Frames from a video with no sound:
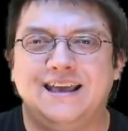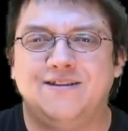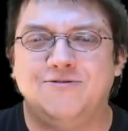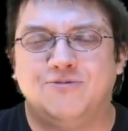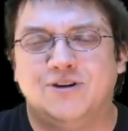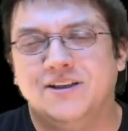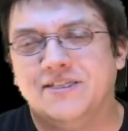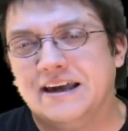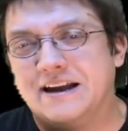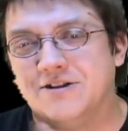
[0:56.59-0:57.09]

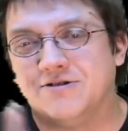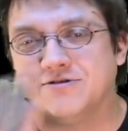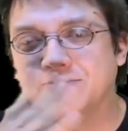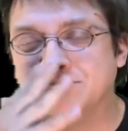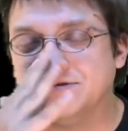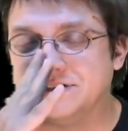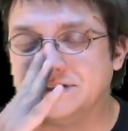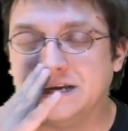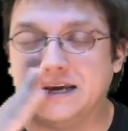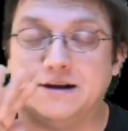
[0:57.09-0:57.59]
Well, they don't
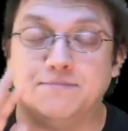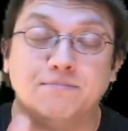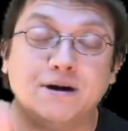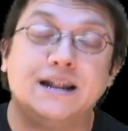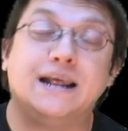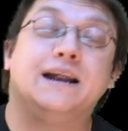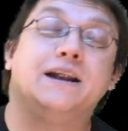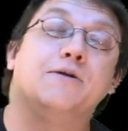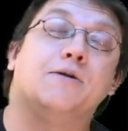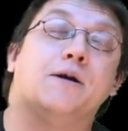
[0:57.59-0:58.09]
do skiing,
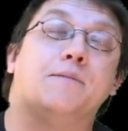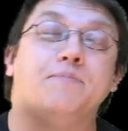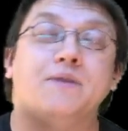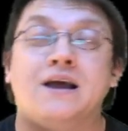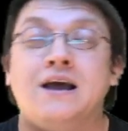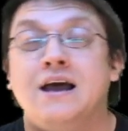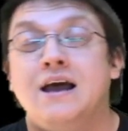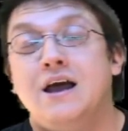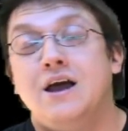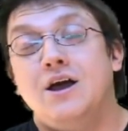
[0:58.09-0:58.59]
but anyway.
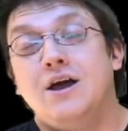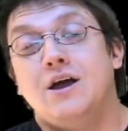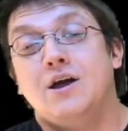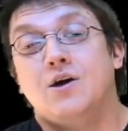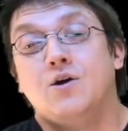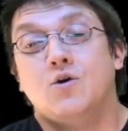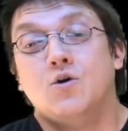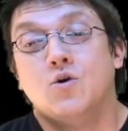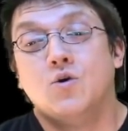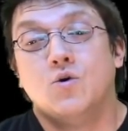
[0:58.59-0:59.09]

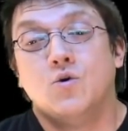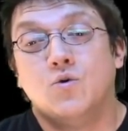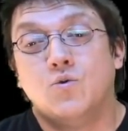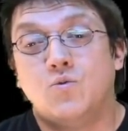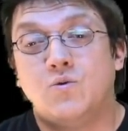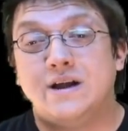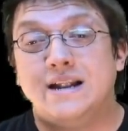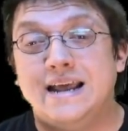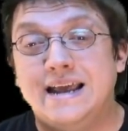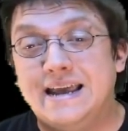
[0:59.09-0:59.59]

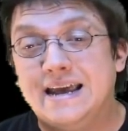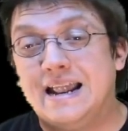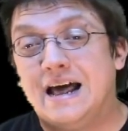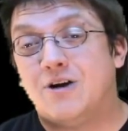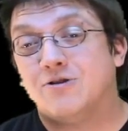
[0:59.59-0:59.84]
When they get